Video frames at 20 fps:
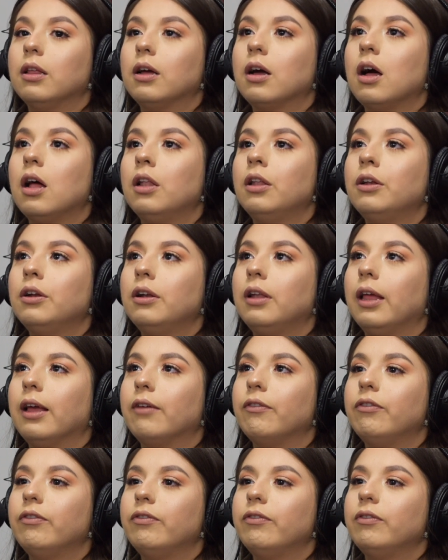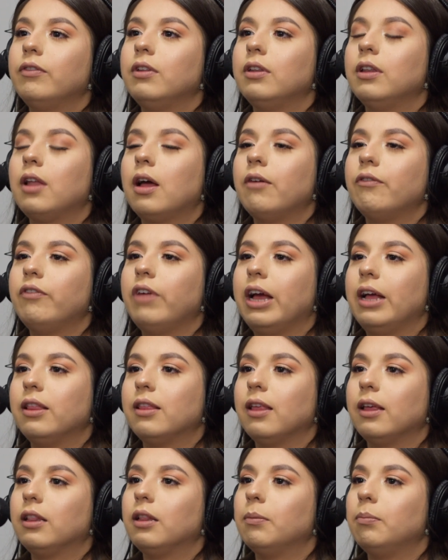colored like not
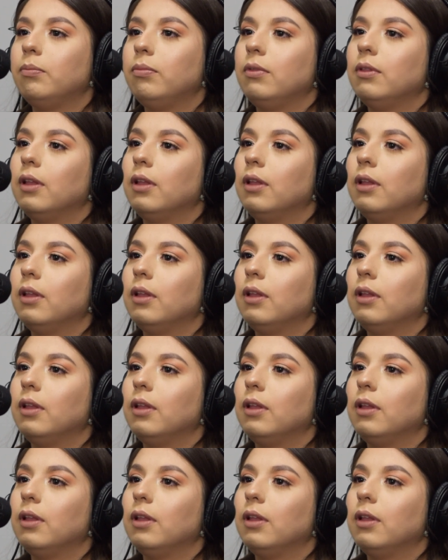Vans, like the